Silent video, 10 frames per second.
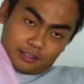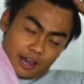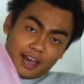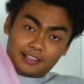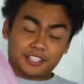
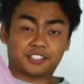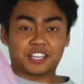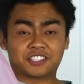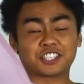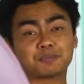yeah, let's
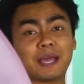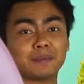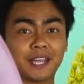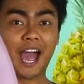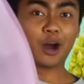test this
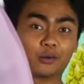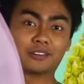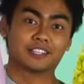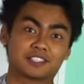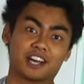baby out. Let's